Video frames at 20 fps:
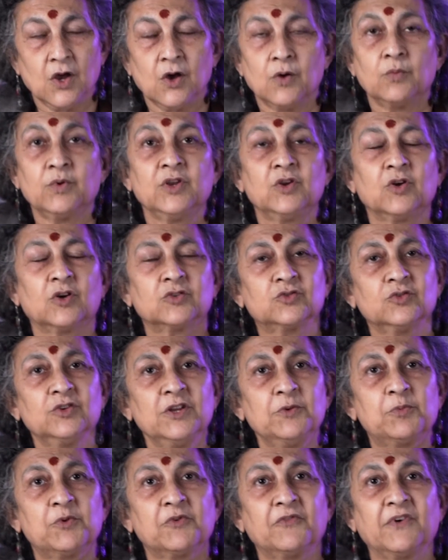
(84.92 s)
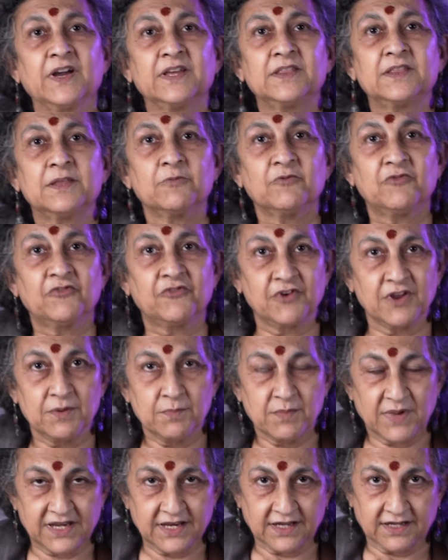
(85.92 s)
We not only provide them free
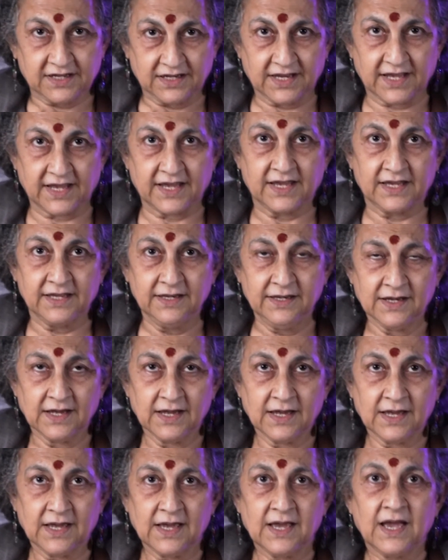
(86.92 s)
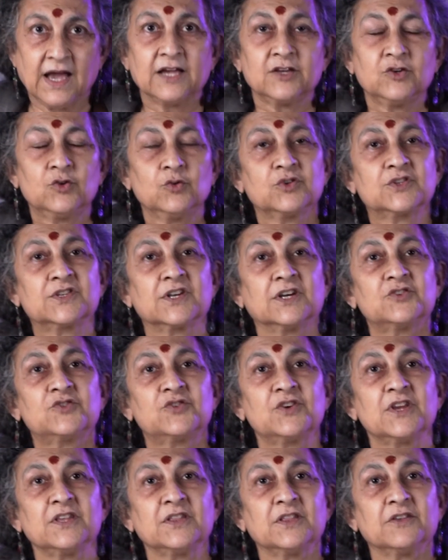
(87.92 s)
medical aid and do
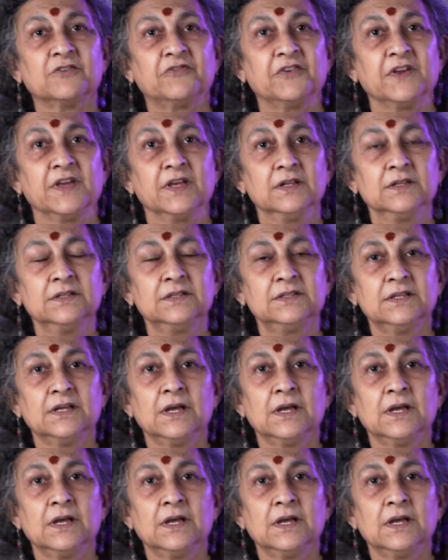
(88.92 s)
surgery in the field,